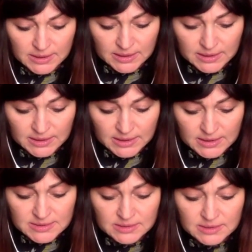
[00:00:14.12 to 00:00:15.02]
He is
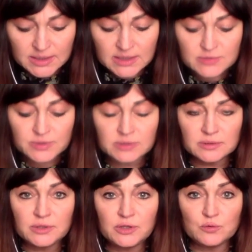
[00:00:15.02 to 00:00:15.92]
an Israel
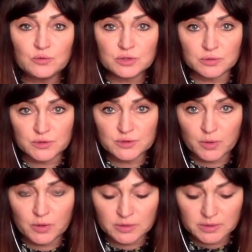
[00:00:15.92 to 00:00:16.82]
news
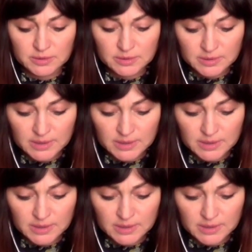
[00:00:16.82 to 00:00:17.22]
correspondent.